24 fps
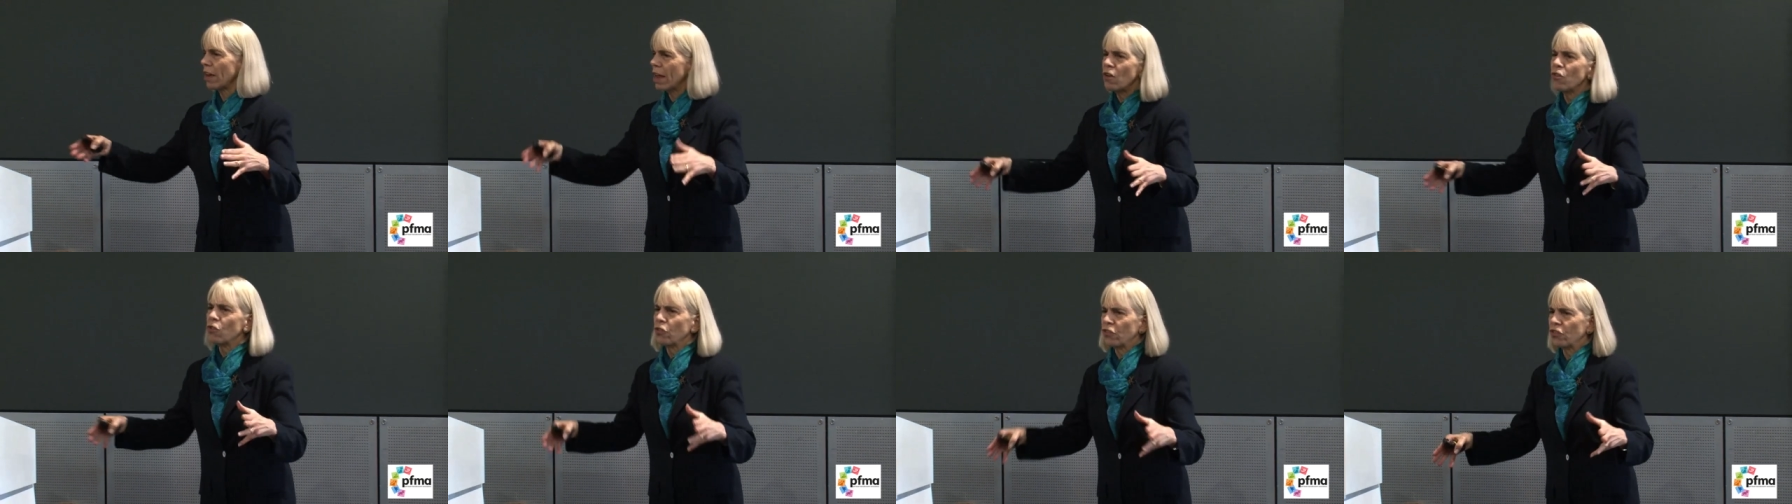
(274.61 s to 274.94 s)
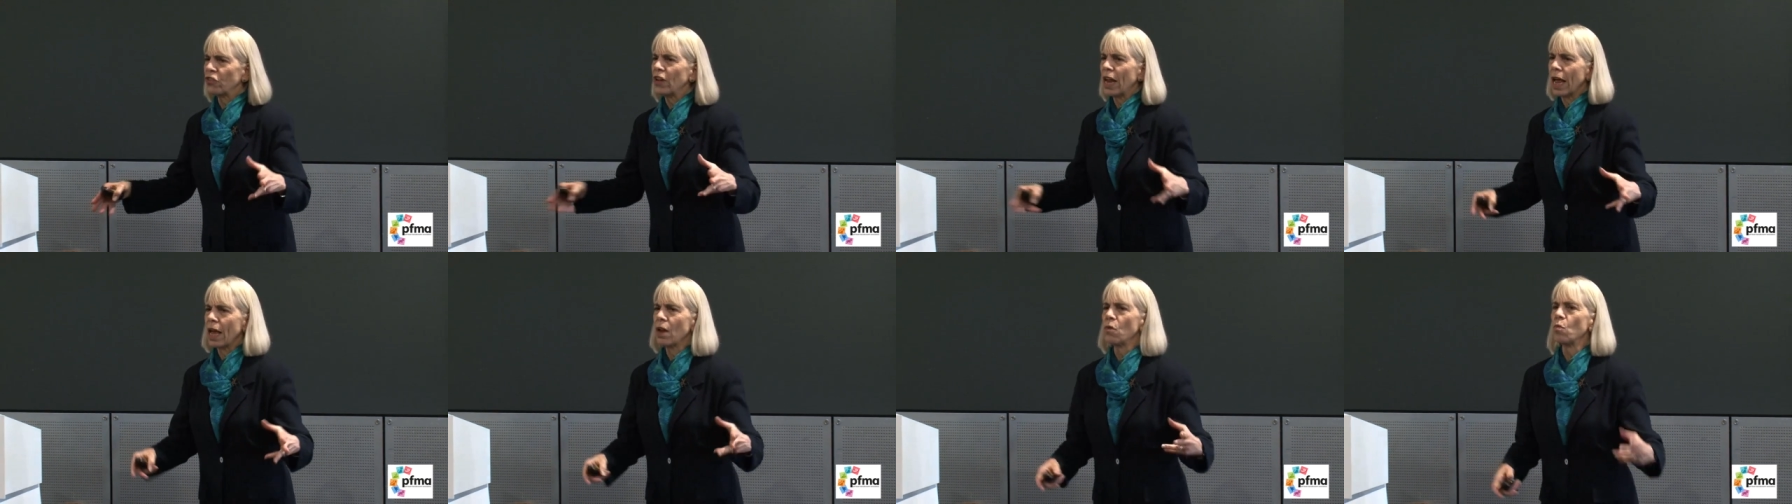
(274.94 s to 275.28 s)

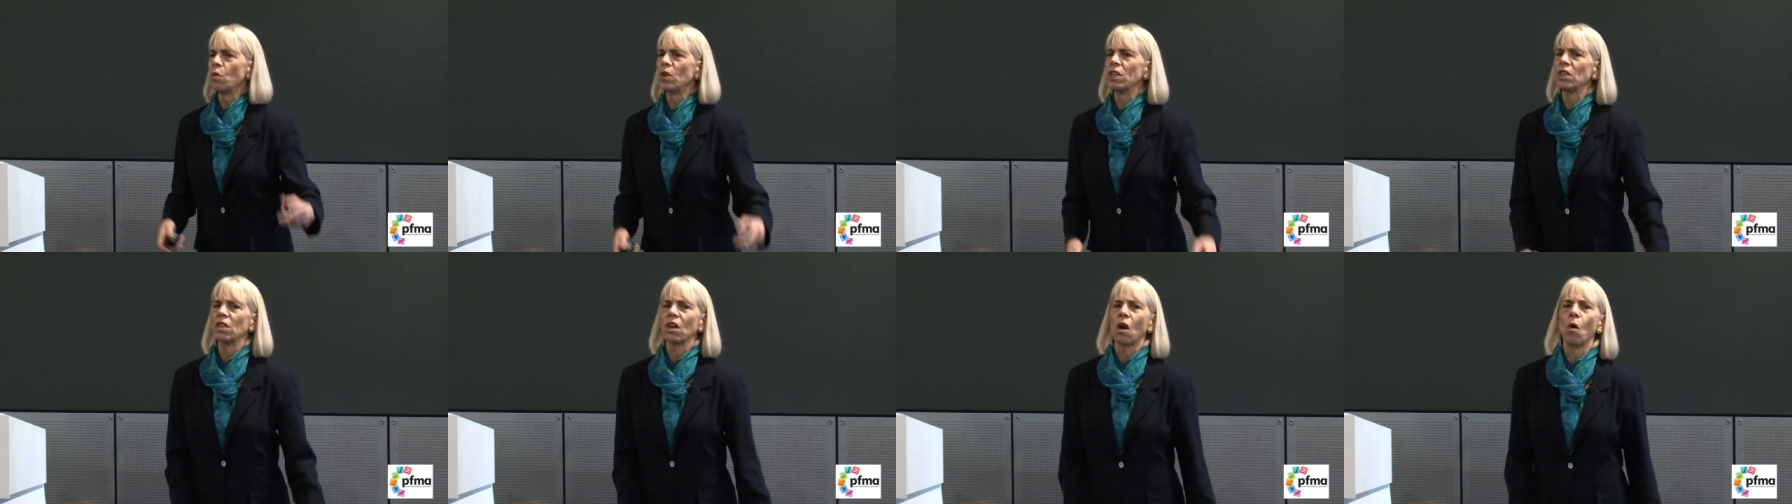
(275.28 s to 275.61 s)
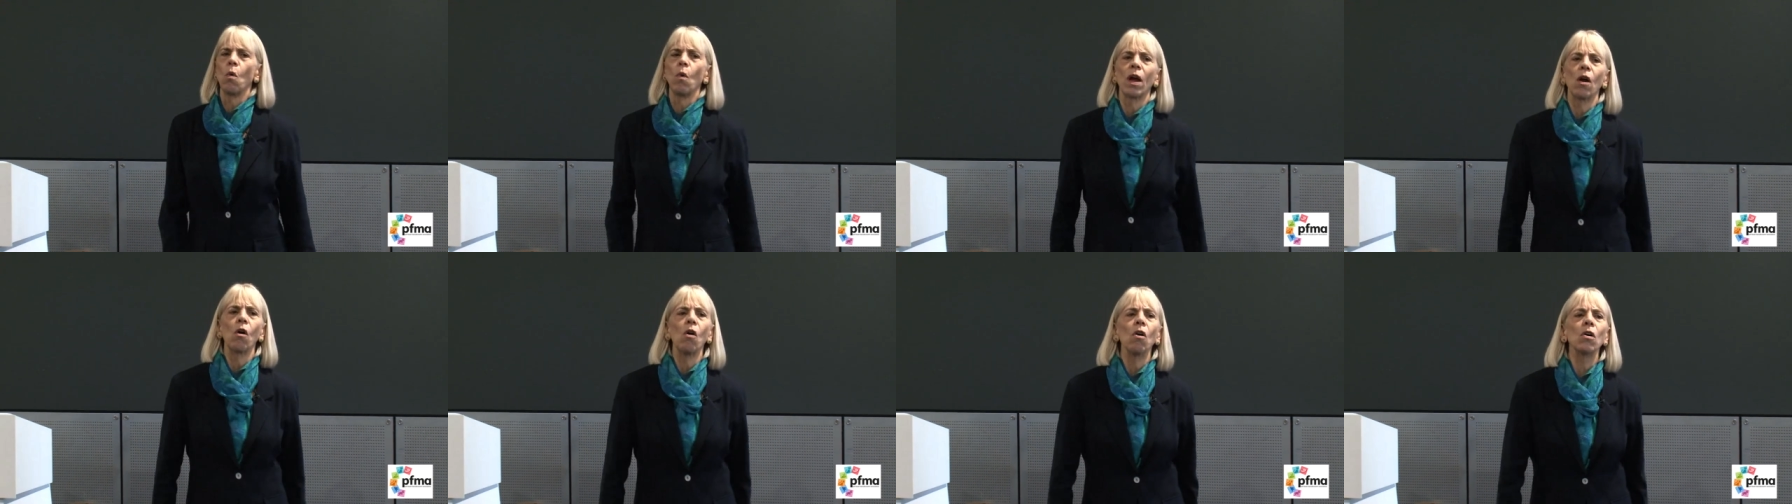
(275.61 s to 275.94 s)
understand what's
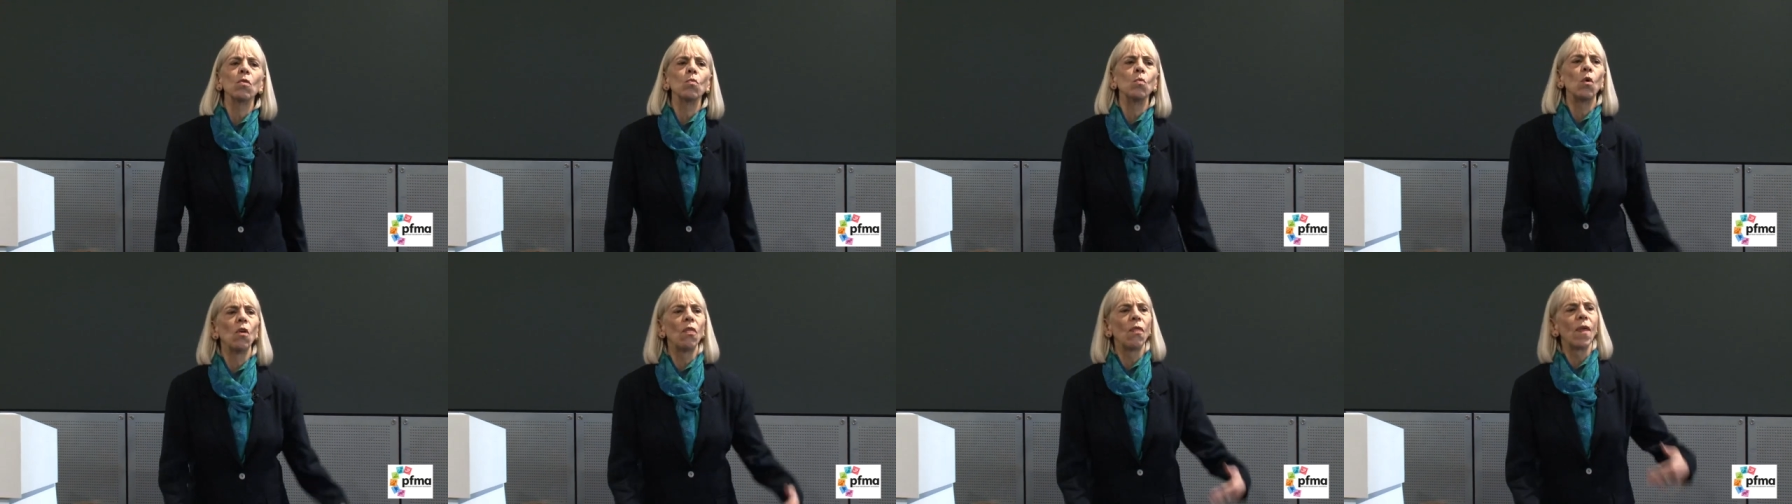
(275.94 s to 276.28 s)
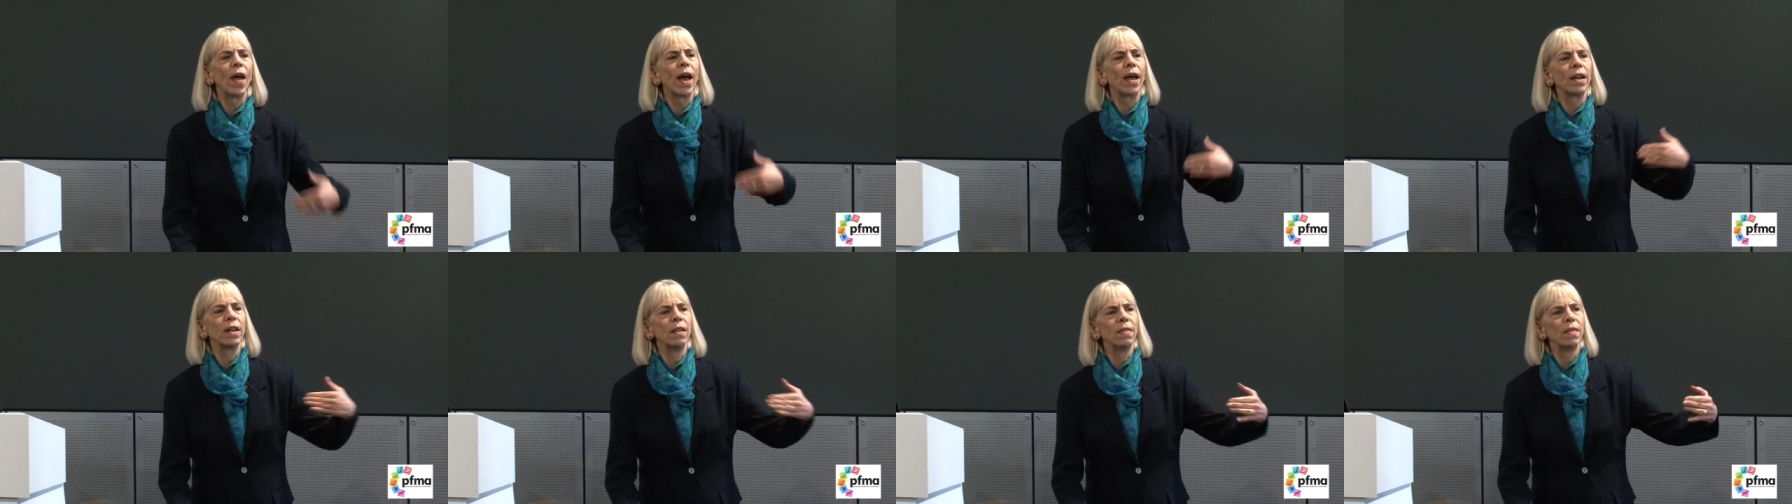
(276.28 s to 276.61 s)
going on with
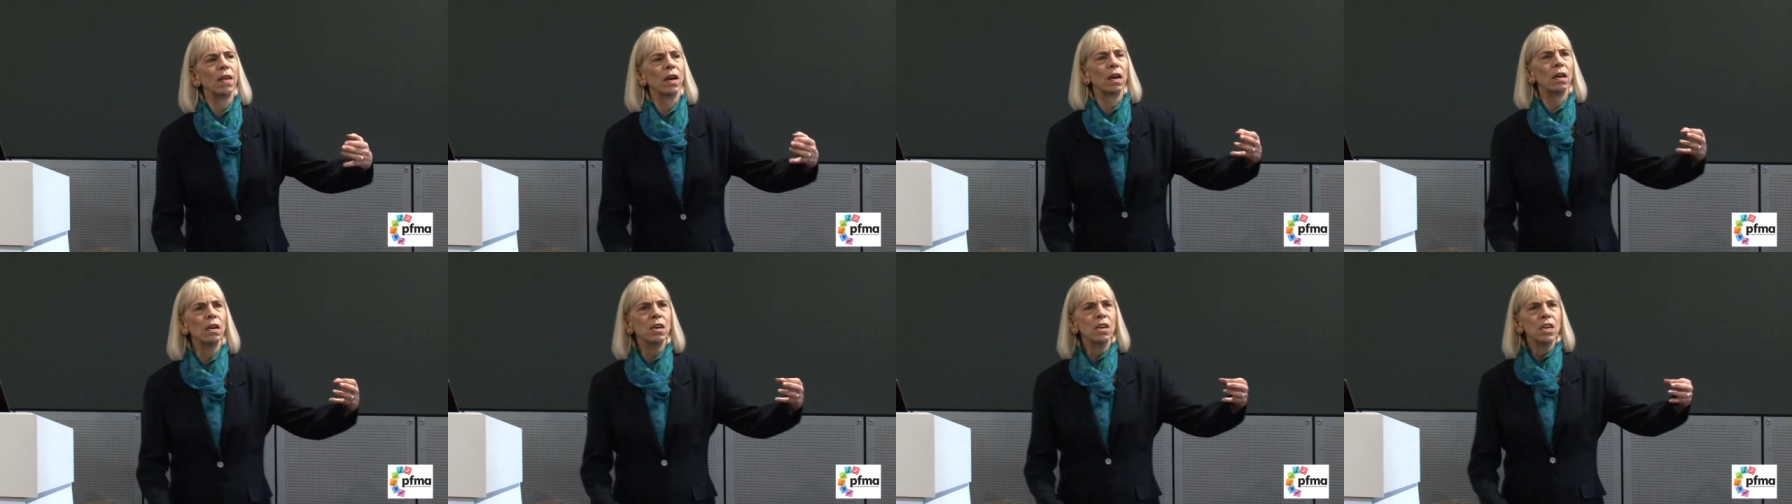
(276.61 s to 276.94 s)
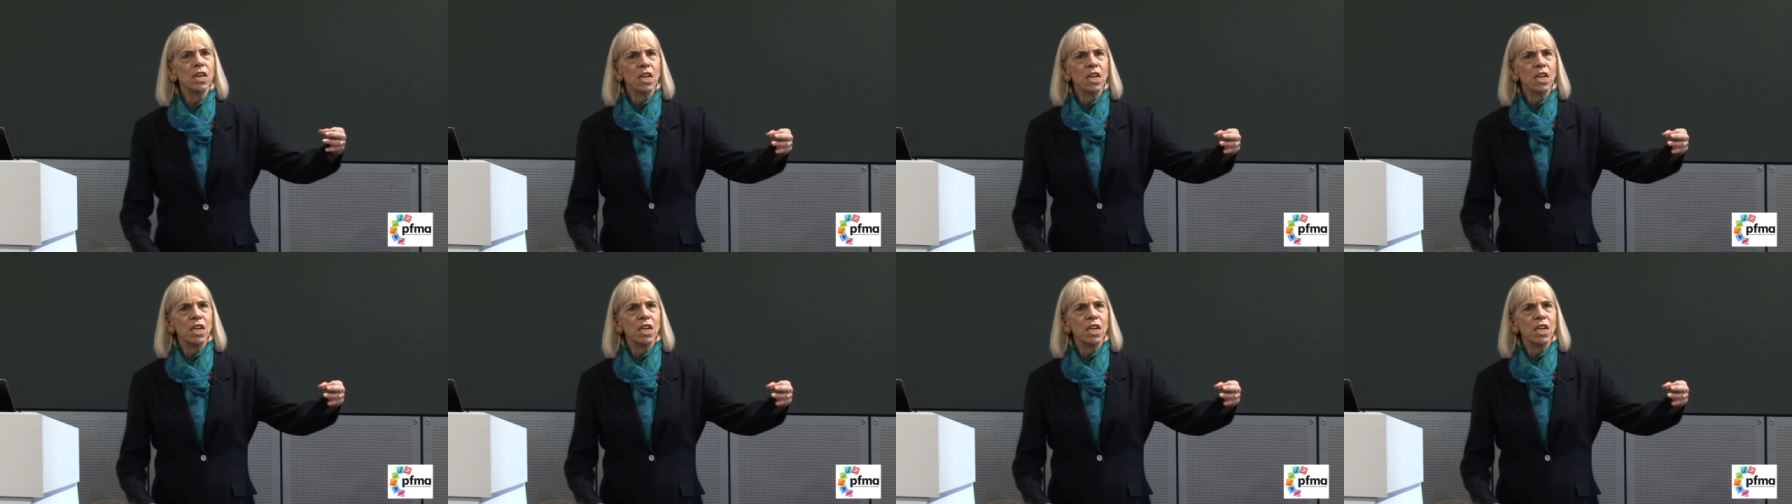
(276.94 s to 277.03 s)
that and the,